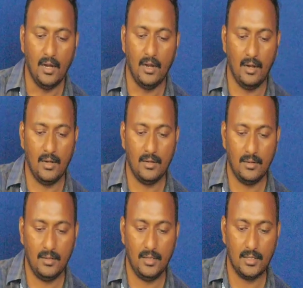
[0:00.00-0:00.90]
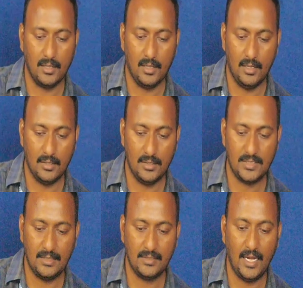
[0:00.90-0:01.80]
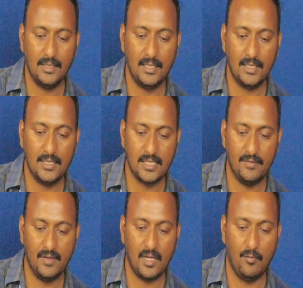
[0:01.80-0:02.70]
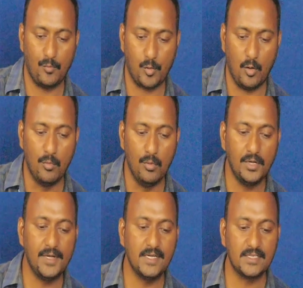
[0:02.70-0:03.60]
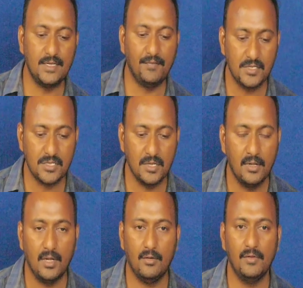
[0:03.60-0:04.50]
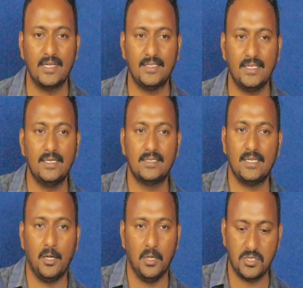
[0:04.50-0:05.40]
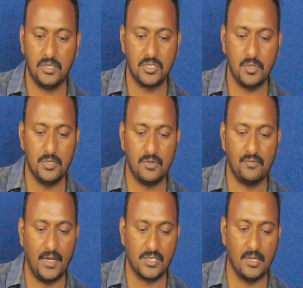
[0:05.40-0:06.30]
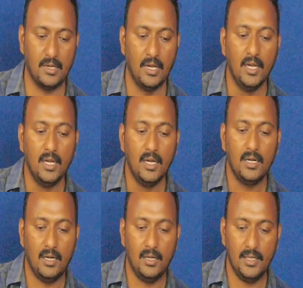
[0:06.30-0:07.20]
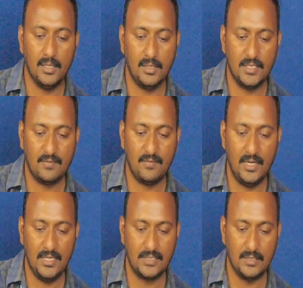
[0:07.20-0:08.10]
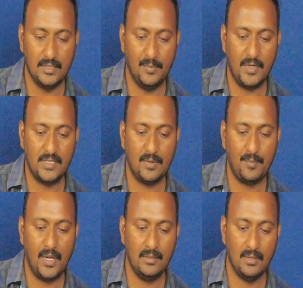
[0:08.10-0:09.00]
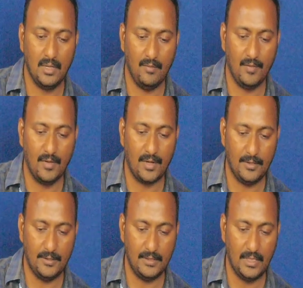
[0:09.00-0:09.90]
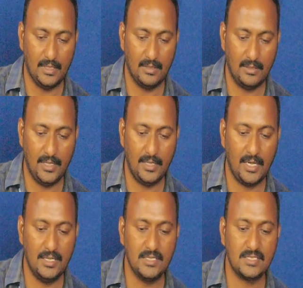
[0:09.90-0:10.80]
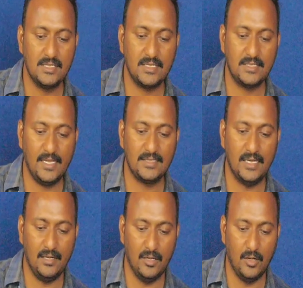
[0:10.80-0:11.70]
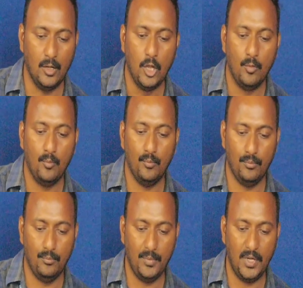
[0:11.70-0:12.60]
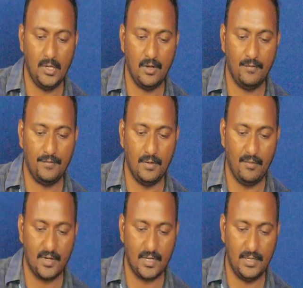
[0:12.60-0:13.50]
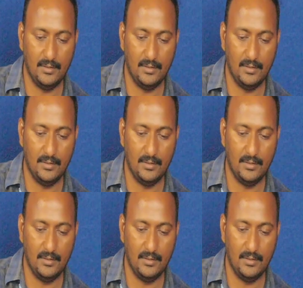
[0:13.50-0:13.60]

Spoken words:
and here this entire thing is giving a probability density function. We are saying it's the Gaussian distribution function, and here this one is depends upon our data instances x and mean of our